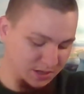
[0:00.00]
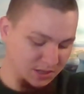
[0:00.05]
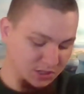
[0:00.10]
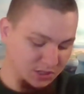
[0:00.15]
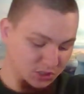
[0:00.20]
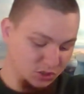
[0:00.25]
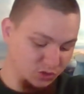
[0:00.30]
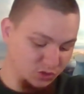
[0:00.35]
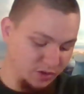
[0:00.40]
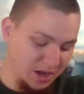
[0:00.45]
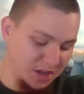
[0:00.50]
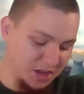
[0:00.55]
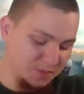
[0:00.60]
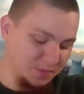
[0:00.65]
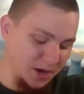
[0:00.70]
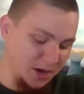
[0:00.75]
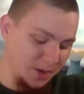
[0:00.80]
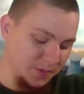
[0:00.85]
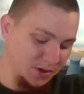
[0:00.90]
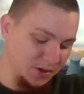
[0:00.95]
Straight
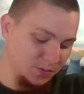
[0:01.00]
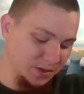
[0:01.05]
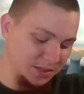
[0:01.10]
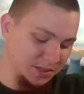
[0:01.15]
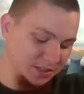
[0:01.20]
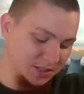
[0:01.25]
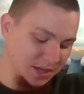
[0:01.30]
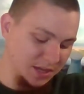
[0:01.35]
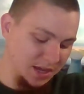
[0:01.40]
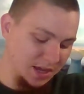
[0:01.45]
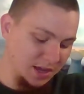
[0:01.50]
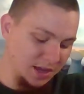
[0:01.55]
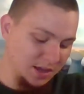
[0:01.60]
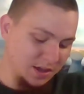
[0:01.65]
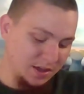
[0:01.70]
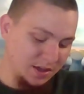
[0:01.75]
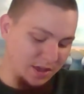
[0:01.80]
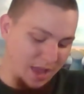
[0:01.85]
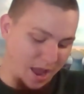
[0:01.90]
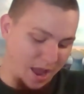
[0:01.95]
bourbon whiskey,
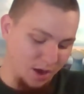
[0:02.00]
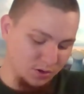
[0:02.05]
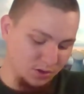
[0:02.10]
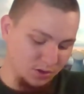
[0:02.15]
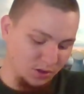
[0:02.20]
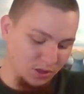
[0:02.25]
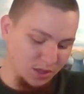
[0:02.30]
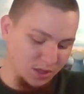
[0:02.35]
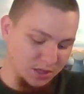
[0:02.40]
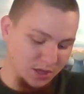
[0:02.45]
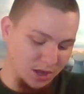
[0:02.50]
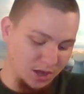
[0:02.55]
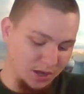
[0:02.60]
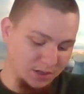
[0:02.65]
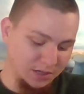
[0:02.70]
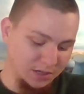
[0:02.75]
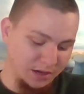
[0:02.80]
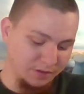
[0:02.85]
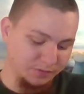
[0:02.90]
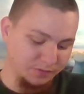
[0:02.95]
alcohol
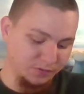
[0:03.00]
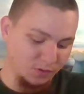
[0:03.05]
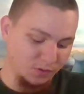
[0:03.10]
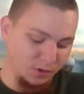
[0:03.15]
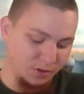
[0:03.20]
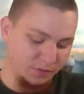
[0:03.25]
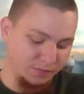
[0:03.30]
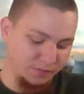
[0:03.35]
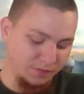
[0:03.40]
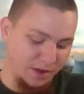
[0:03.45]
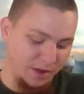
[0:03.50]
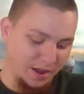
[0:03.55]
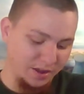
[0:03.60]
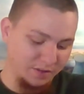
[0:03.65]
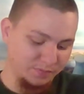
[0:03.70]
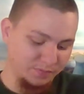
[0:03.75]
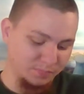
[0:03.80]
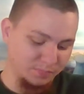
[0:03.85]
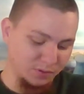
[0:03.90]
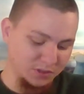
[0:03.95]
content
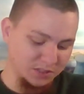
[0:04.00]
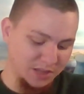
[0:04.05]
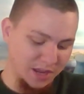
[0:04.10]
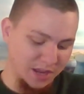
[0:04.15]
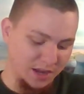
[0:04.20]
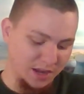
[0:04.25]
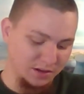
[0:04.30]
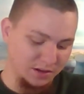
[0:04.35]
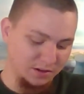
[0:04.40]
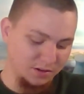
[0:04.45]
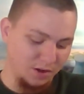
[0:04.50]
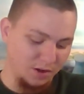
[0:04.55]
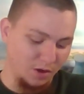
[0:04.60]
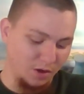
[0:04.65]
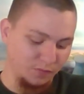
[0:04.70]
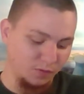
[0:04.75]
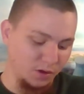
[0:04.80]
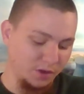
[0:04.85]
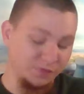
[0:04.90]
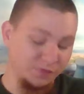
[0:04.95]
45% or
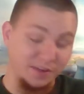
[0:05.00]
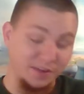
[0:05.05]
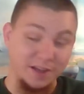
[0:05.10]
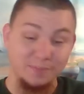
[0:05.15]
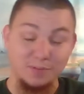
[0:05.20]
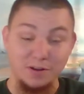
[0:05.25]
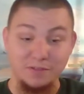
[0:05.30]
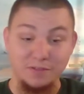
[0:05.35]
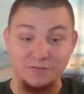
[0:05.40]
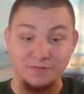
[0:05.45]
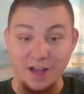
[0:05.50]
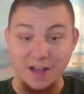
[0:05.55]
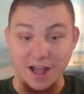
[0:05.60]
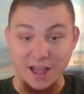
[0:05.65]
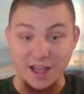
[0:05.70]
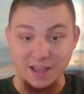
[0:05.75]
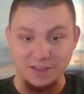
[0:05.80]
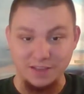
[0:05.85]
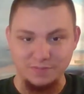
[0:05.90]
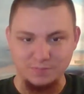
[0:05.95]

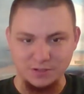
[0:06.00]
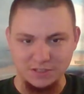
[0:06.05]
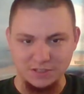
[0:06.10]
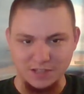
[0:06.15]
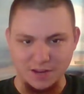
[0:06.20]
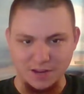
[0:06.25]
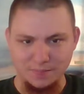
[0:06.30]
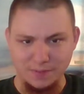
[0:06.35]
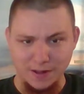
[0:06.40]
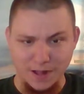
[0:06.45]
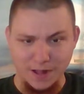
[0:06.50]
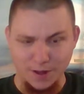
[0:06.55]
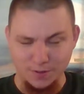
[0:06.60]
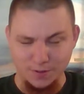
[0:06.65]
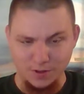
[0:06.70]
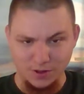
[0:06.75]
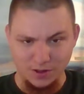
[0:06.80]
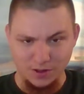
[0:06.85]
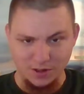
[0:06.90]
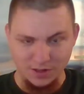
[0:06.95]
45.5% by
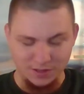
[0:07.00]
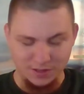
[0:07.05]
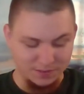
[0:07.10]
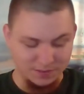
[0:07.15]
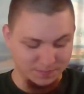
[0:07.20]
alcohol.